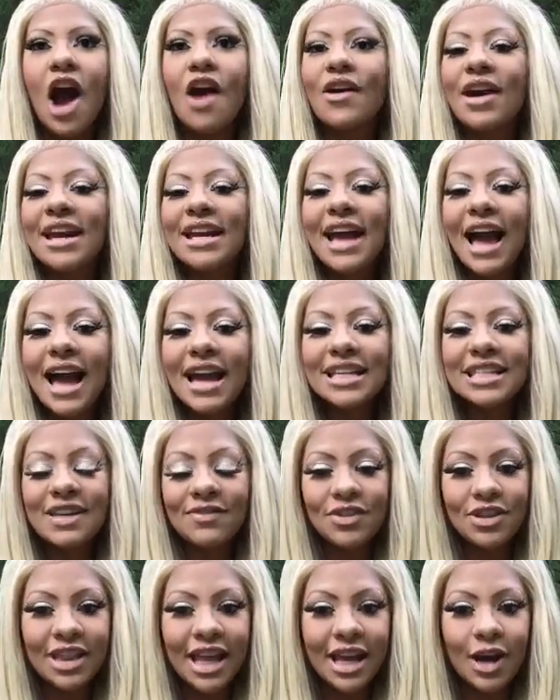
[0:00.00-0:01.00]
All right, guys,
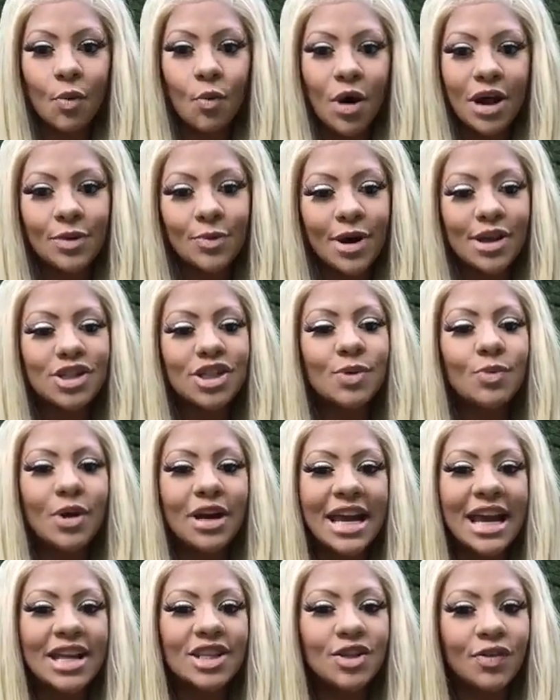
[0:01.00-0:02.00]
if you'd like a one question,
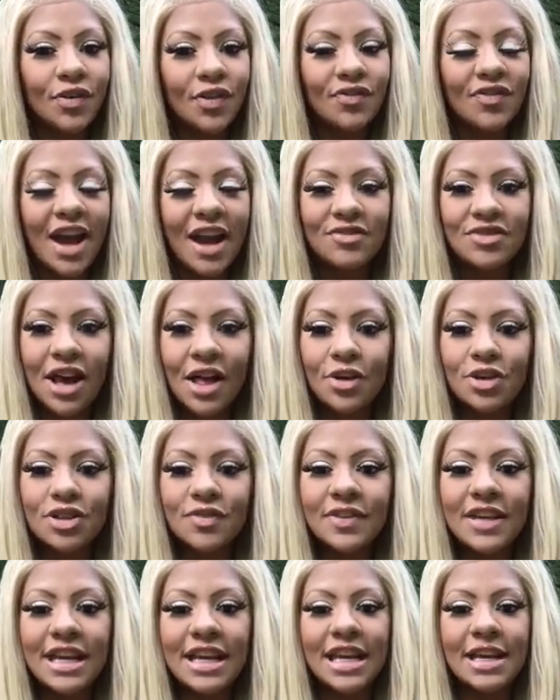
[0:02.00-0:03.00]
one answer for
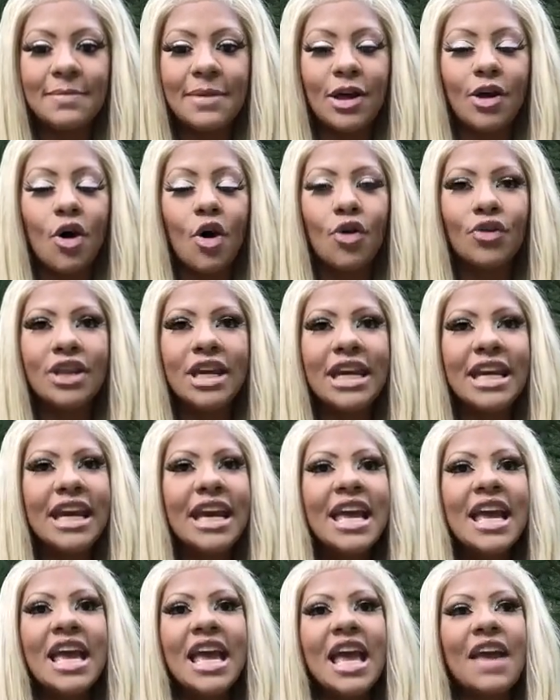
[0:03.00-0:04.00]
$5 via email only,
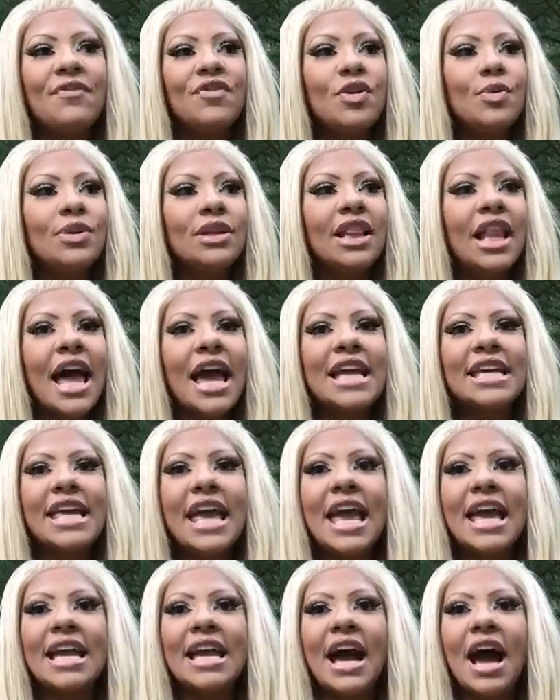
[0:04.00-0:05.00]
if you would like
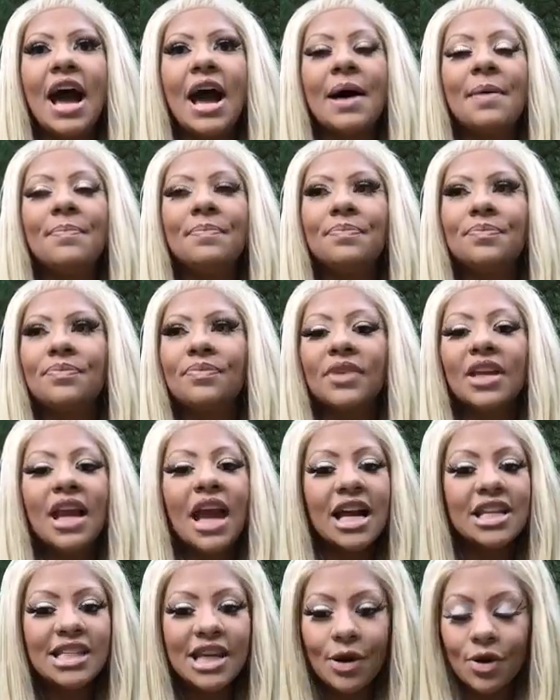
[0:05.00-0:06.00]
a
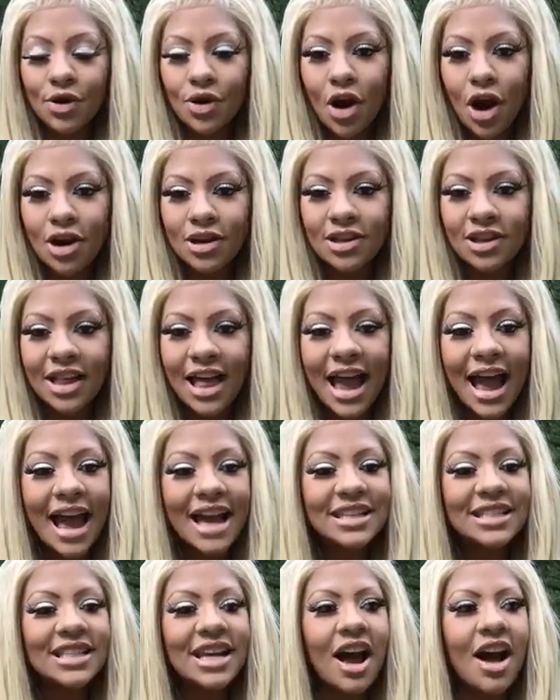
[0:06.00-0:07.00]
tarot card
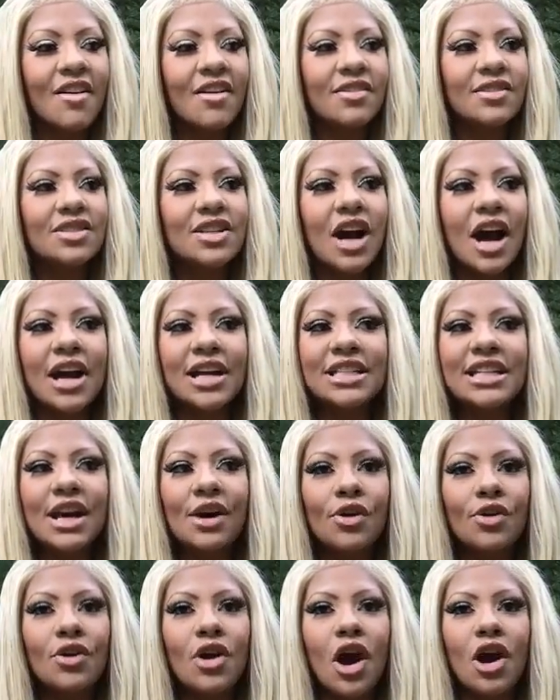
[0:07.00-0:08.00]
class, a
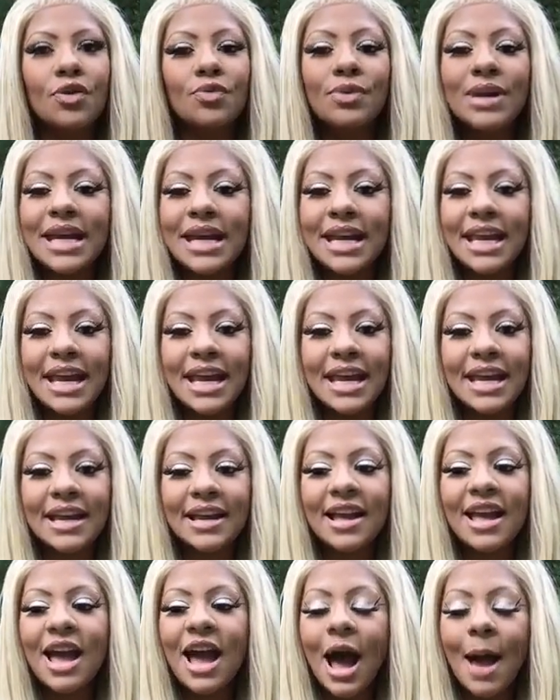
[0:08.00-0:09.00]
tarot card
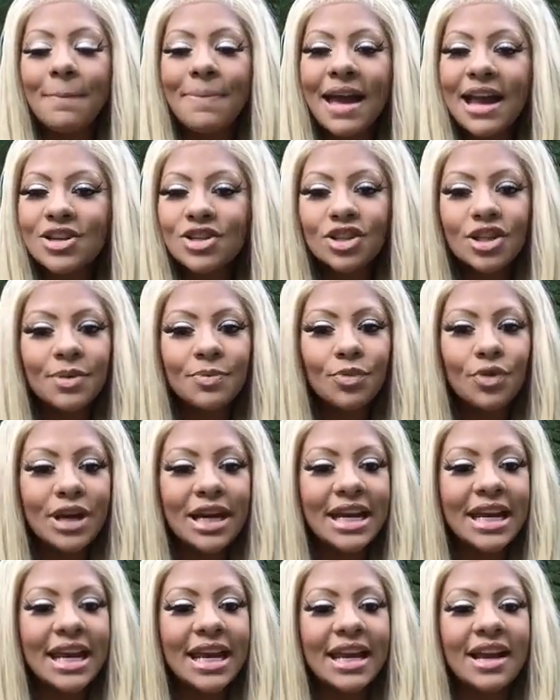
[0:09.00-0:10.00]
reading, a pendulum
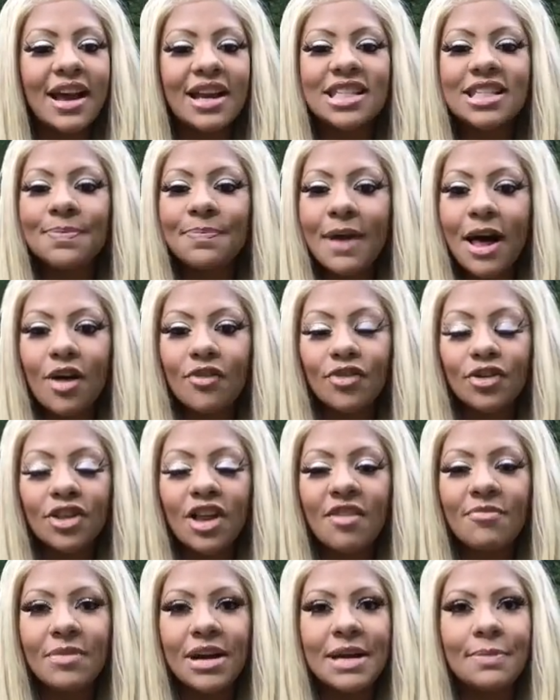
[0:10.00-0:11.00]
reading, a spell for
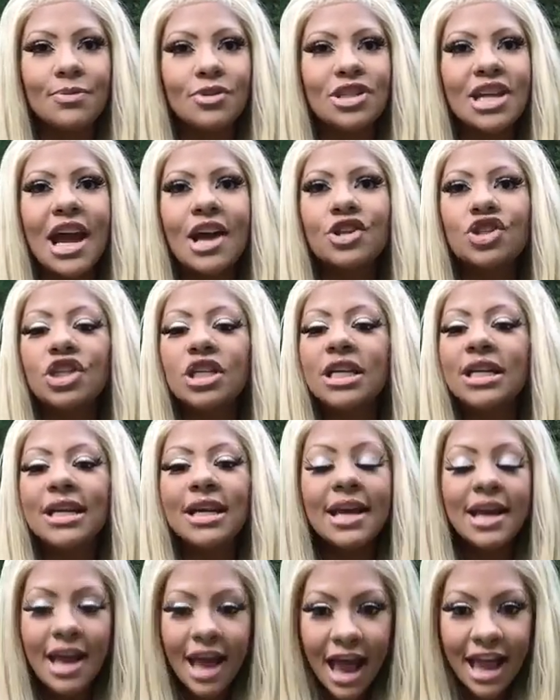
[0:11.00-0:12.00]
love, money,
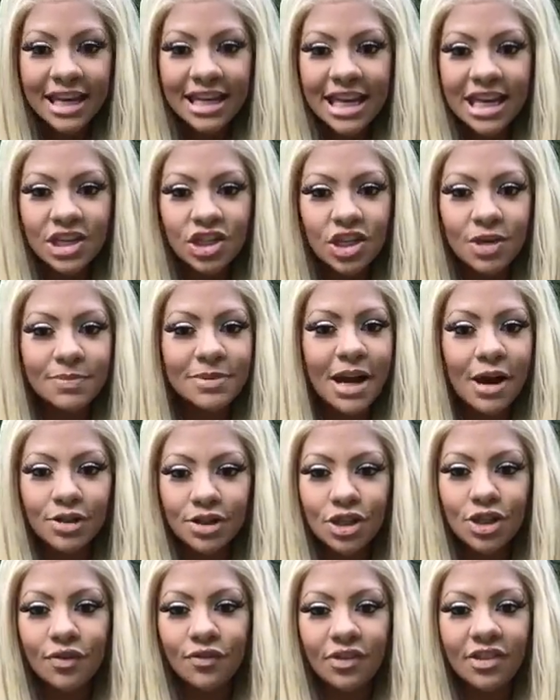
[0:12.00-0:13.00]
protection, a kit shipped out
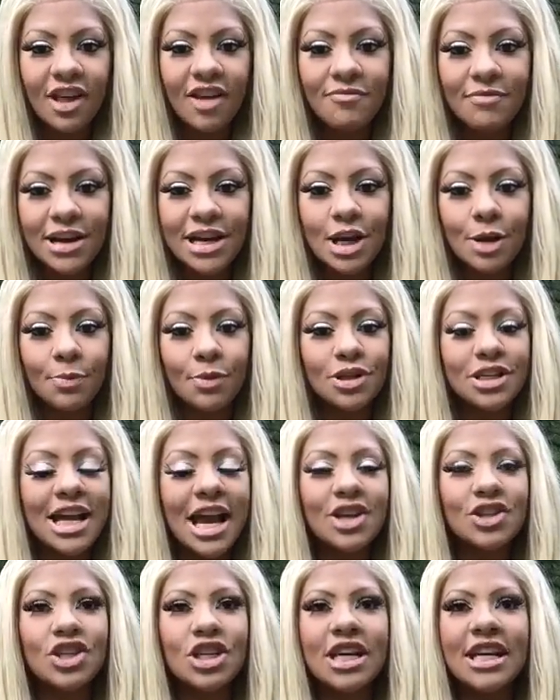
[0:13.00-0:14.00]
to you for love, money, or
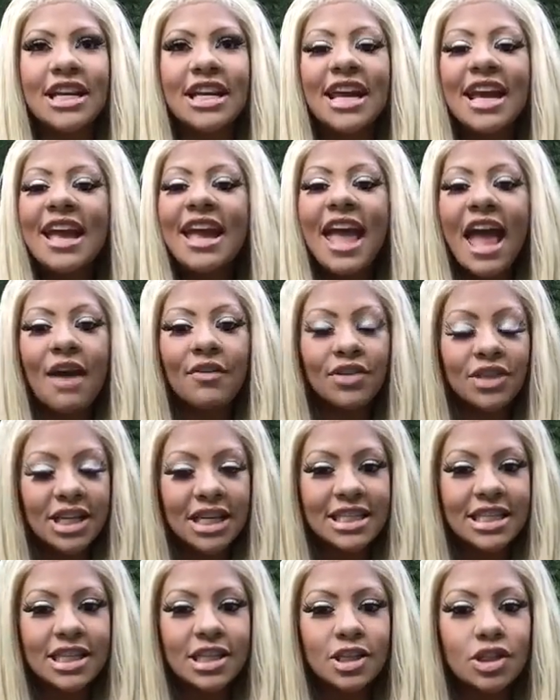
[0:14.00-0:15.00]
protection,
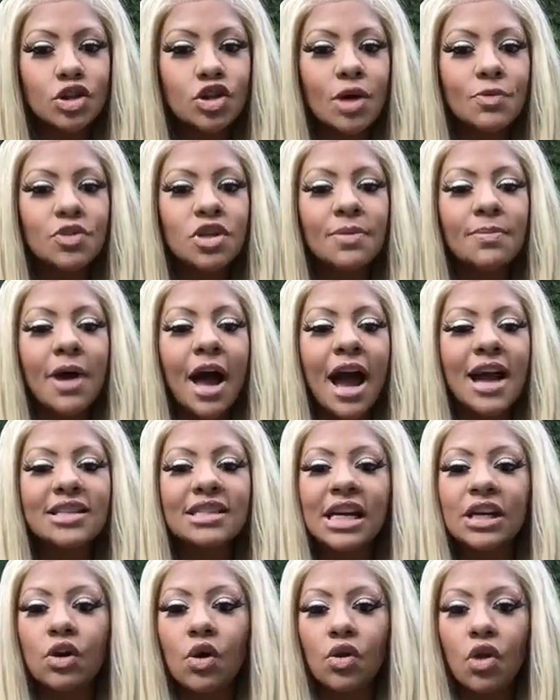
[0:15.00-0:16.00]
everything's in the description
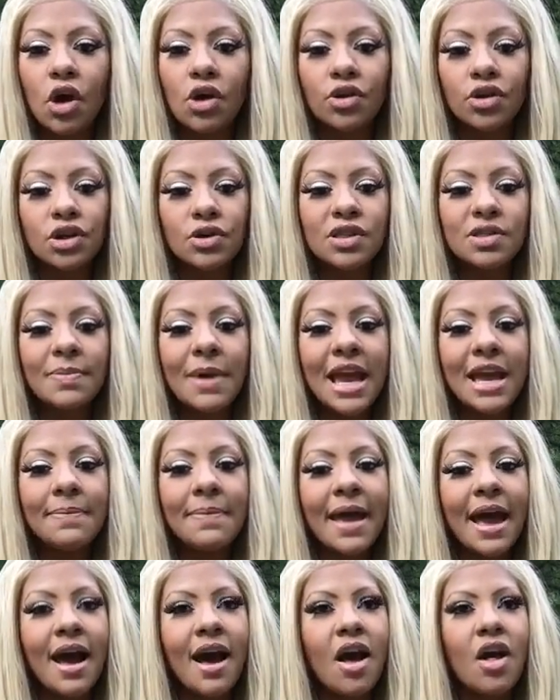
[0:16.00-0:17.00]
box. I no longer use
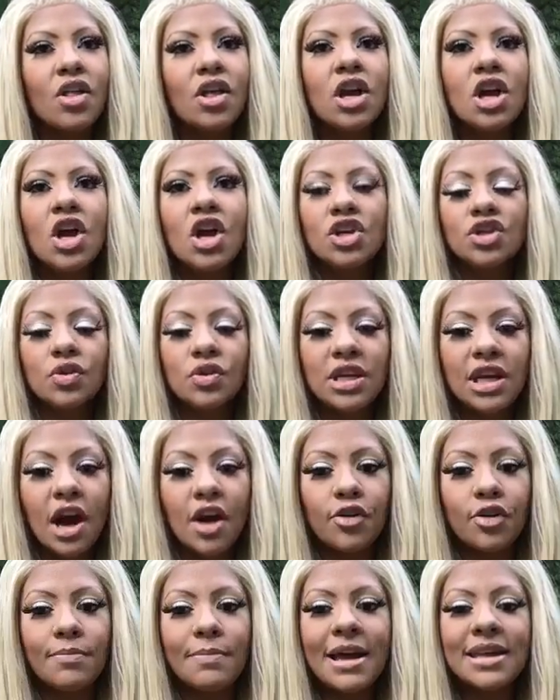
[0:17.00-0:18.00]
PayPal, so the
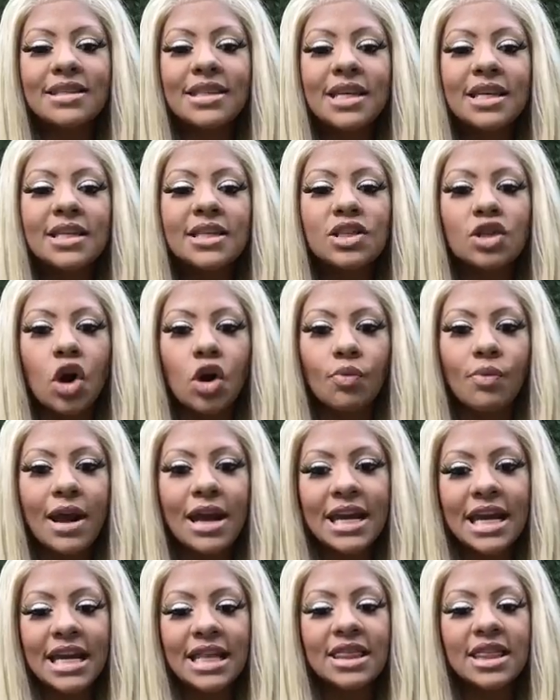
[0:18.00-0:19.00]
other methods are
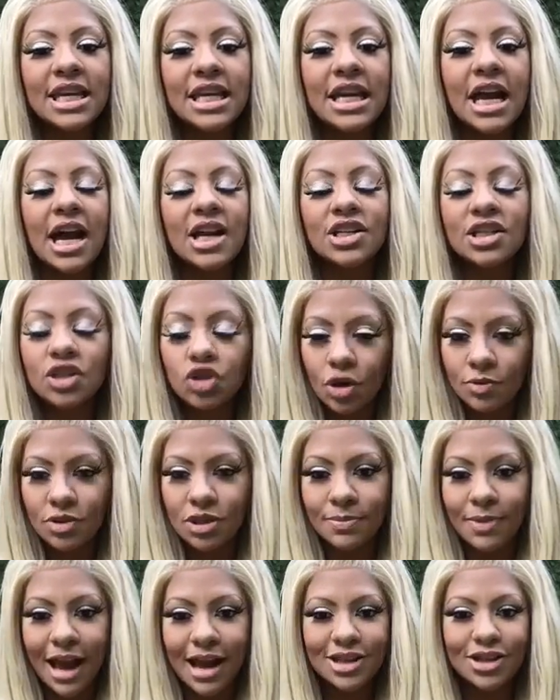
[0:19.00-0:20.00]
right in the
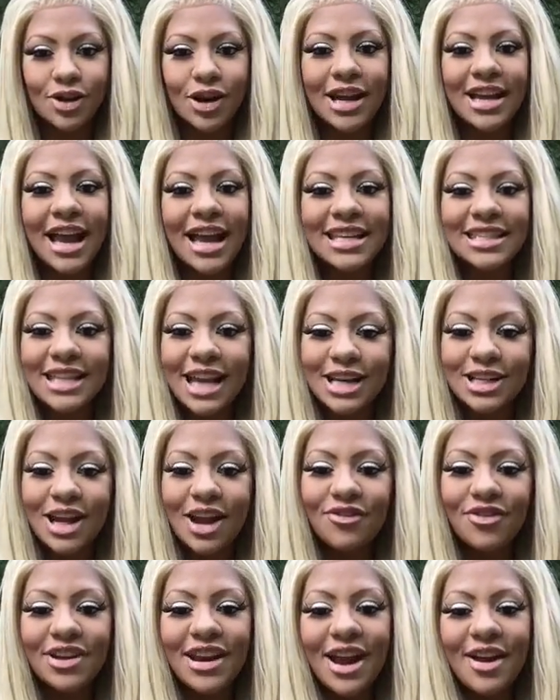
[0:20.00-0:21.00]
description box. All right, guys,
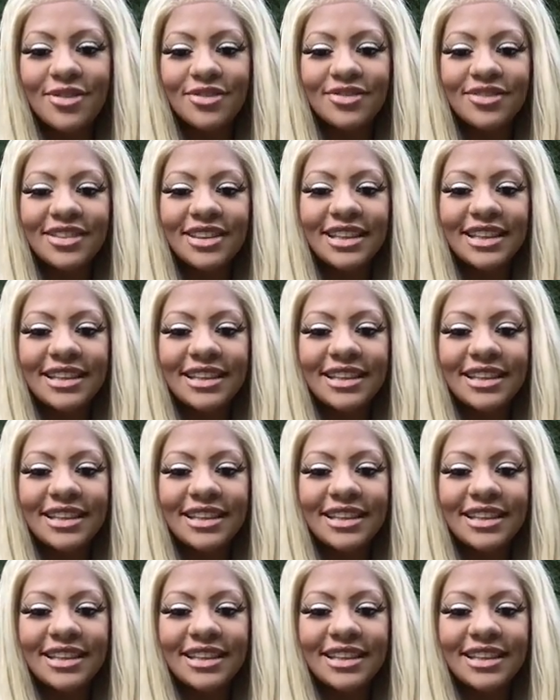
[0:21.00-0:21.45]
ta-ta for now.